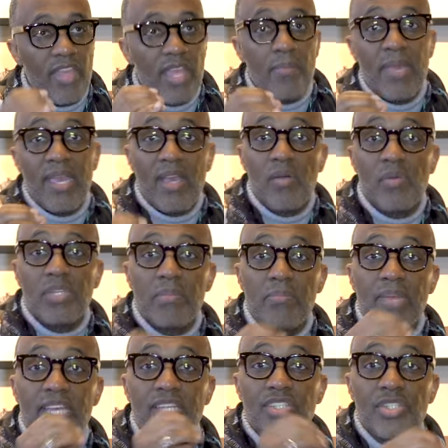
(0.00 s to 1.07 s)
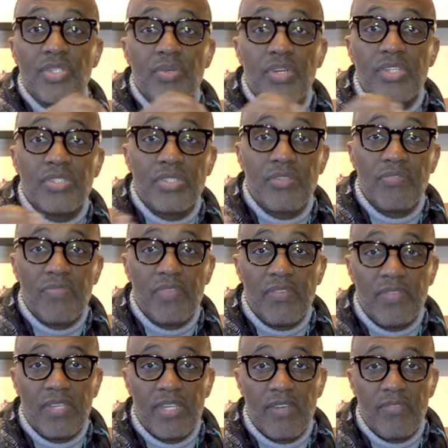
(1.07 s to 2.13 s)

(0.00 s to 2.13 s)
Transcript: they may only make 250